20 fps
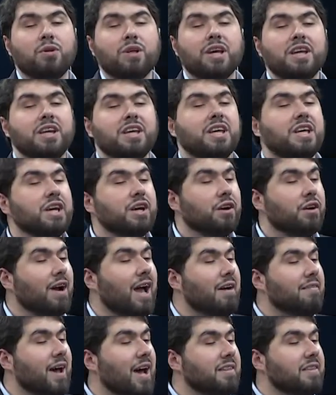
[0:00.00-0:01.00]
in here
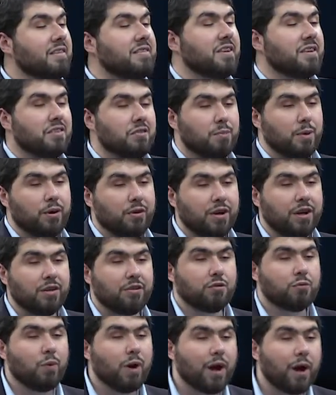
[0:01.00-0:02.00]
have had this
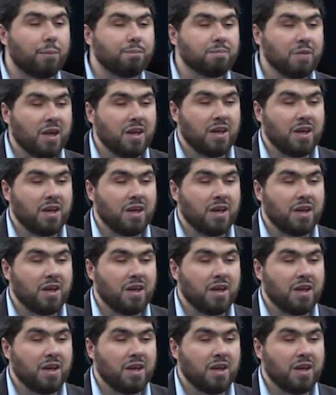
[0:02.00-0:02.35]
experience where